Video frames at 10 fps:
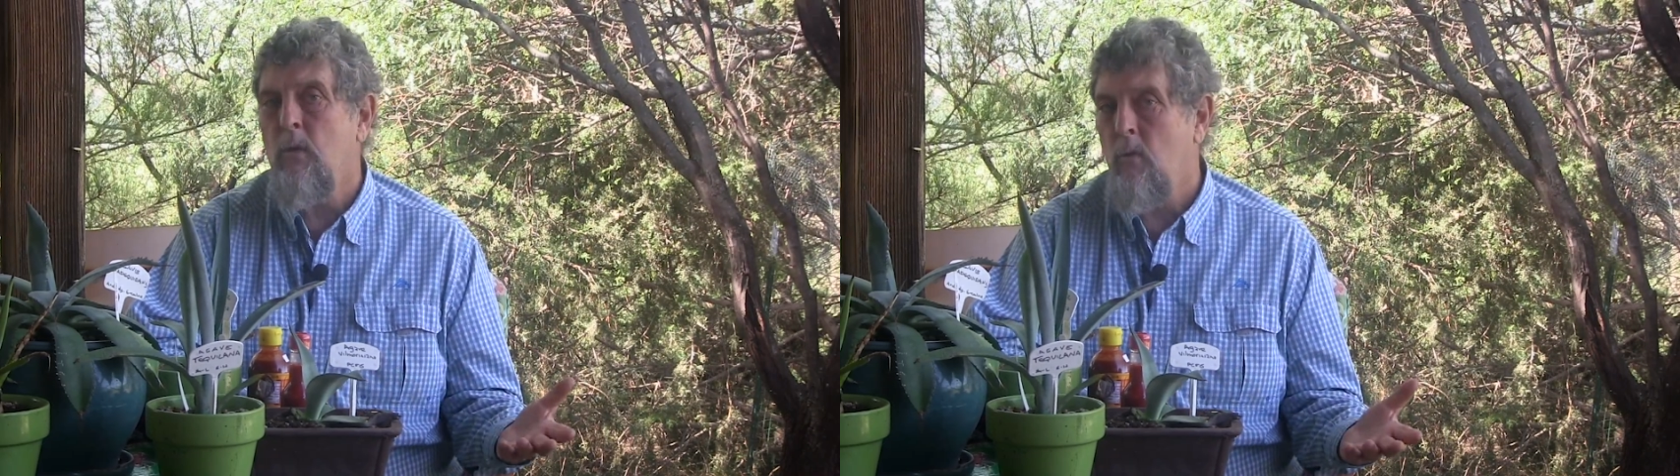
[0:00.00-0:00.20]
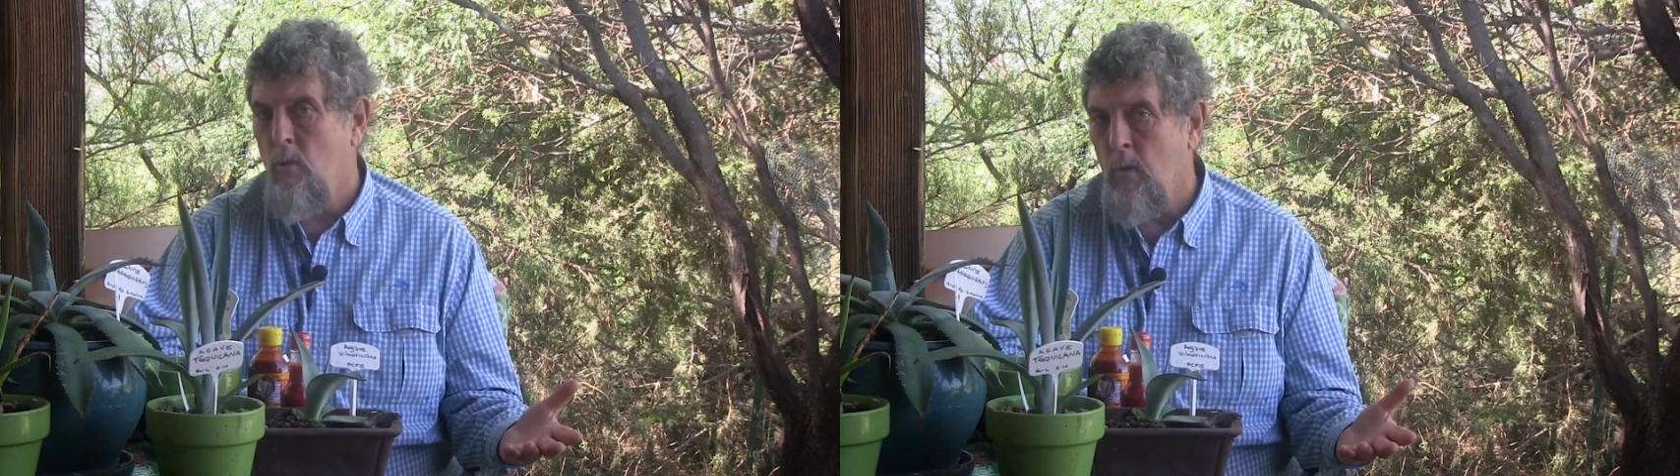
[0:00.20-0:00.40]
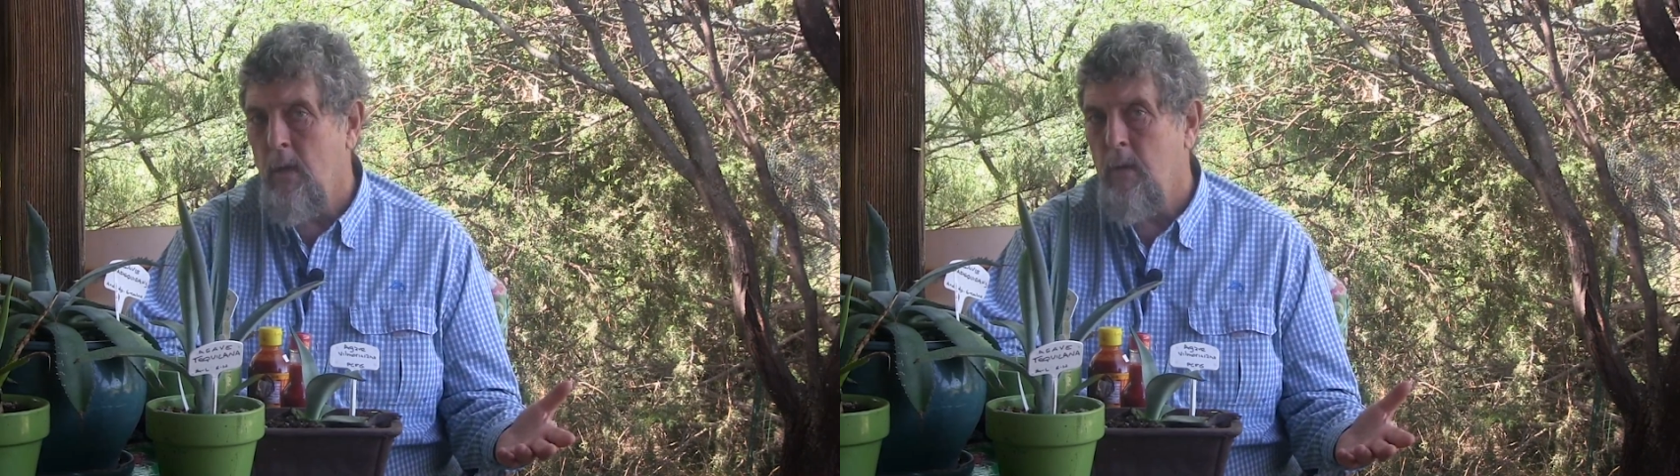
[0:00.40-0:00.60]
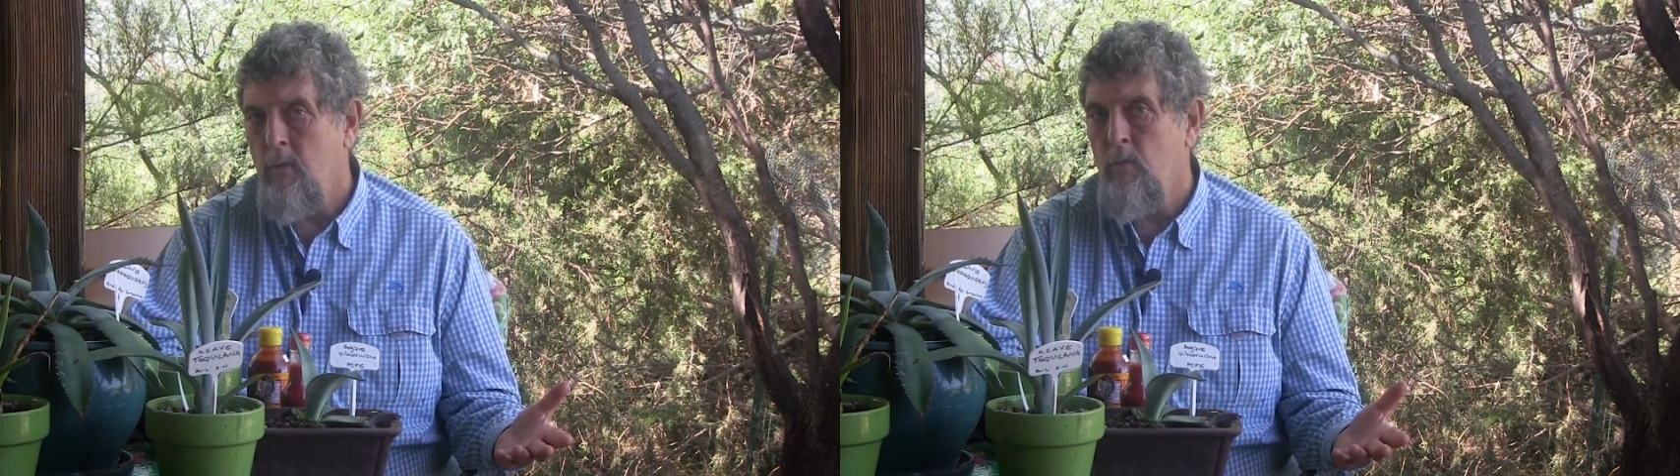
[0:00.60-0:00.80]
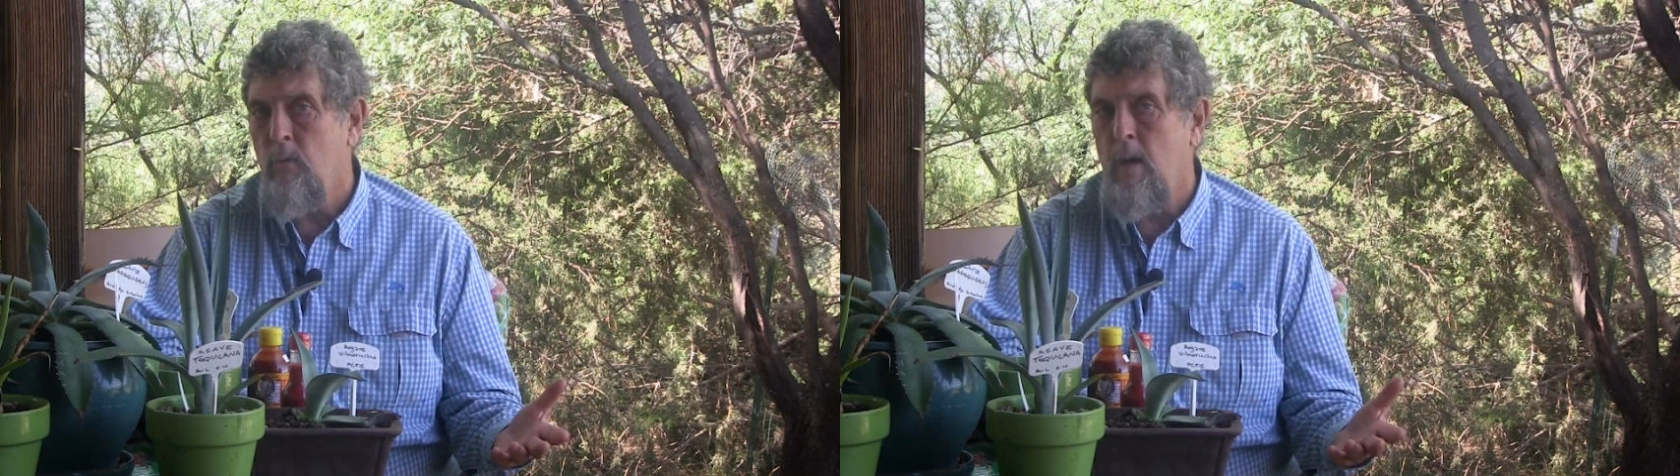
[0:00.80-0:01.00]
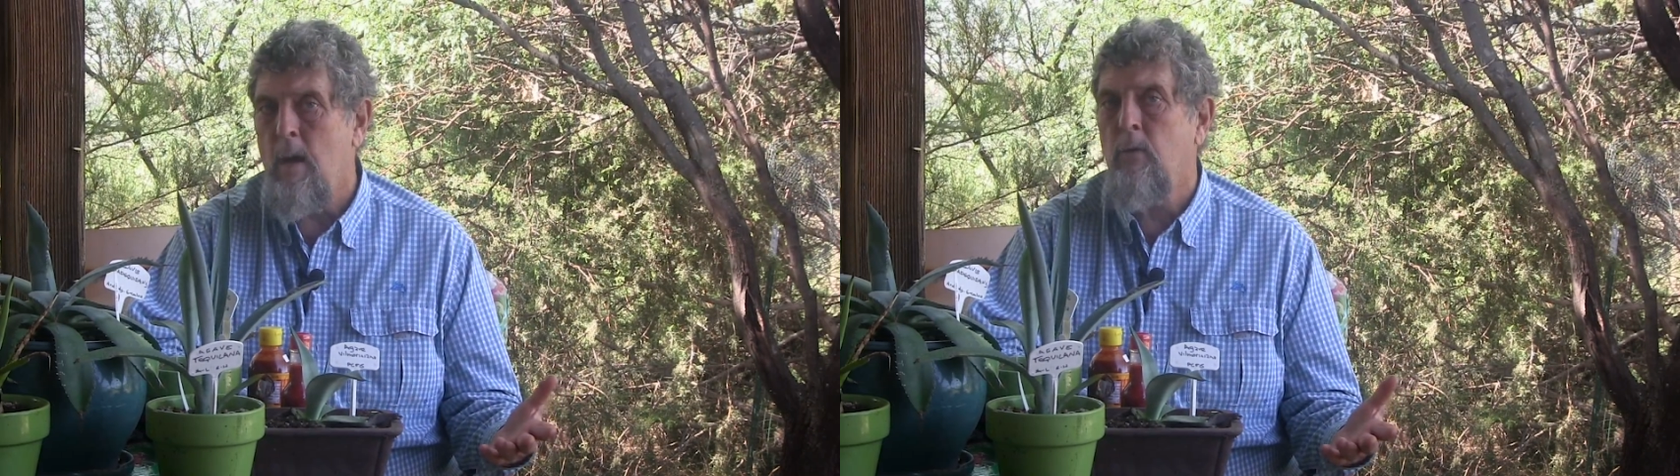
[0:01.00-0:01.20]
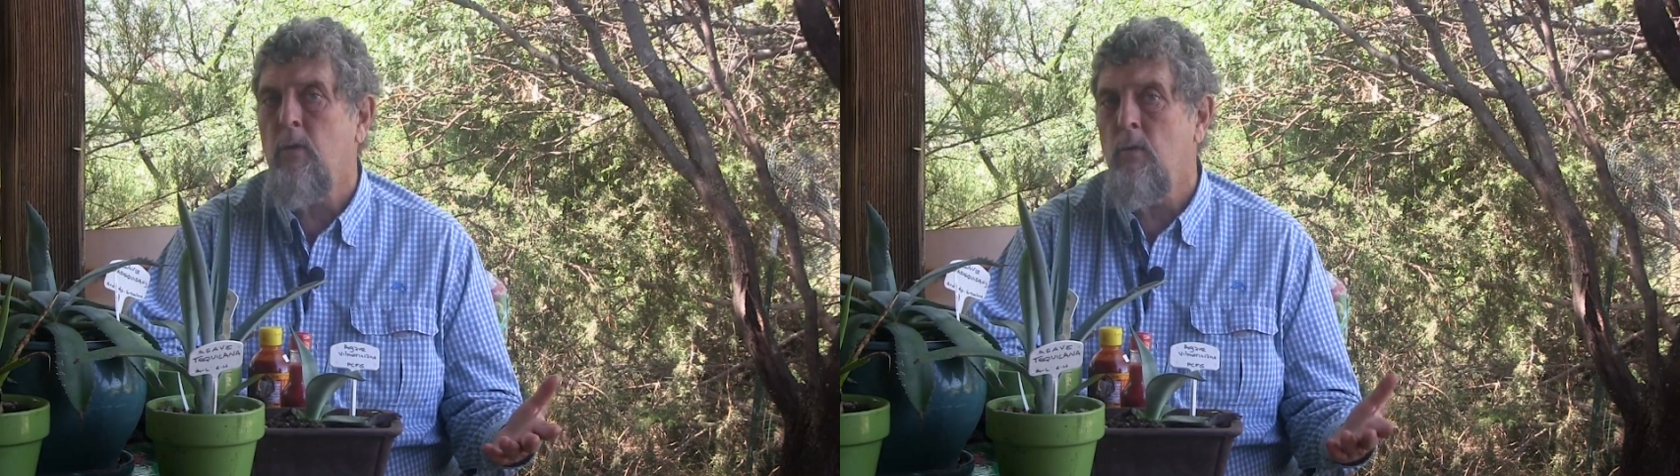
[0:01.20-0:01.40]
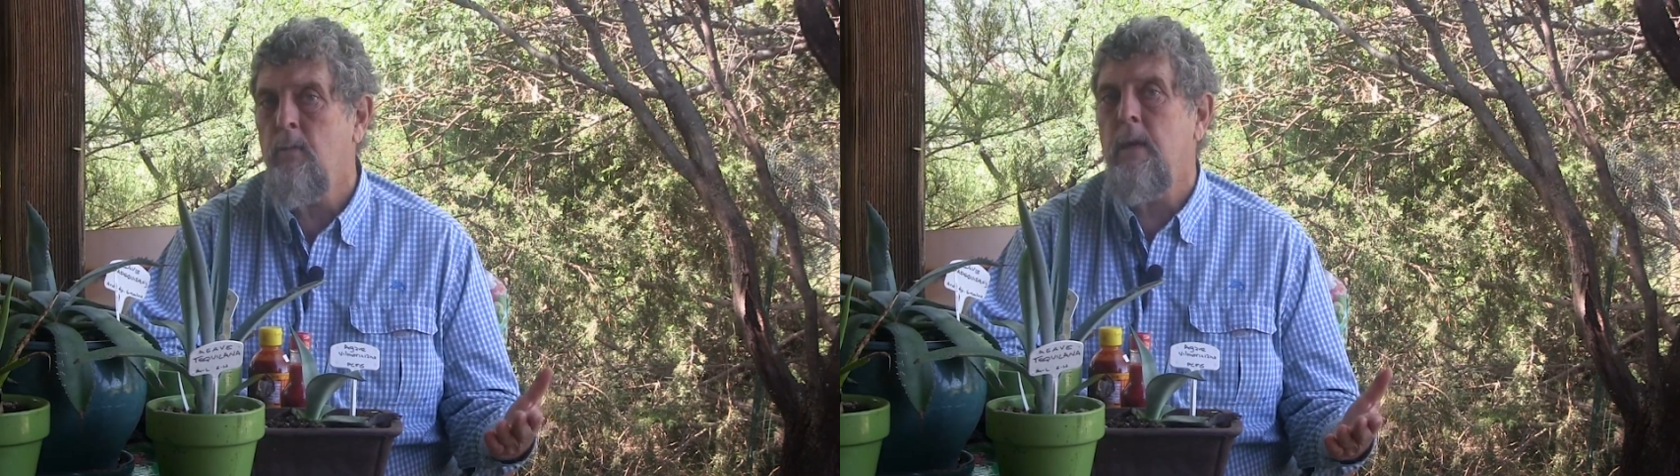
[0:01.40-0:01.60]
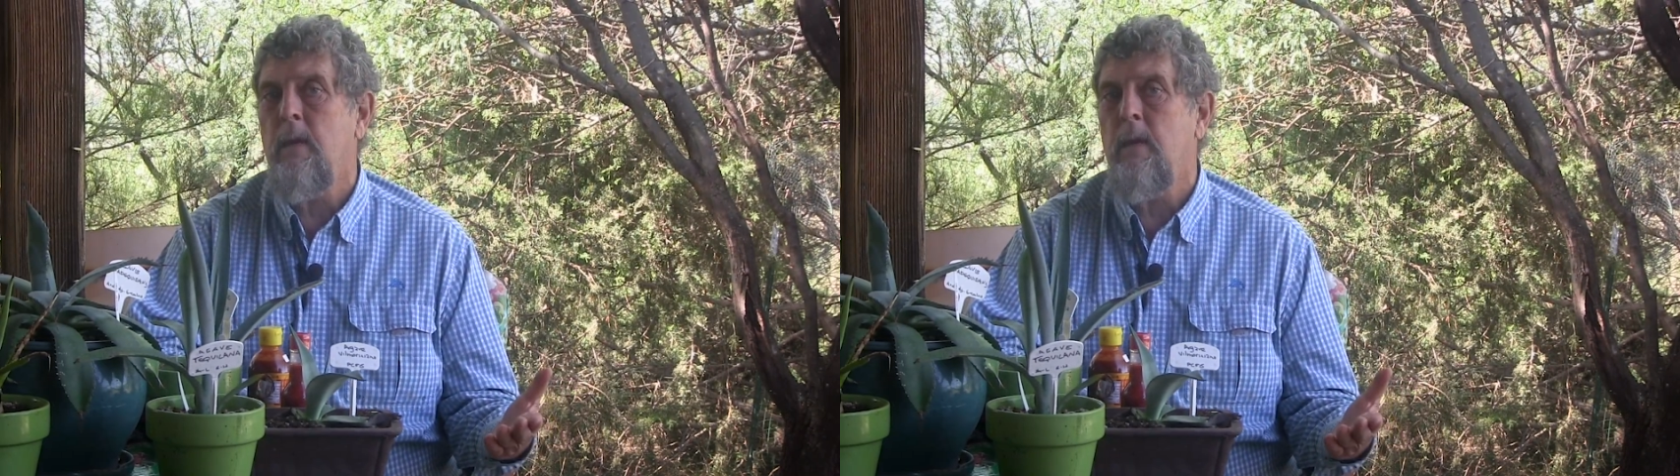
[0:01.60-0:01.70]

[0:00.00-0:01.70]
recorded throughout human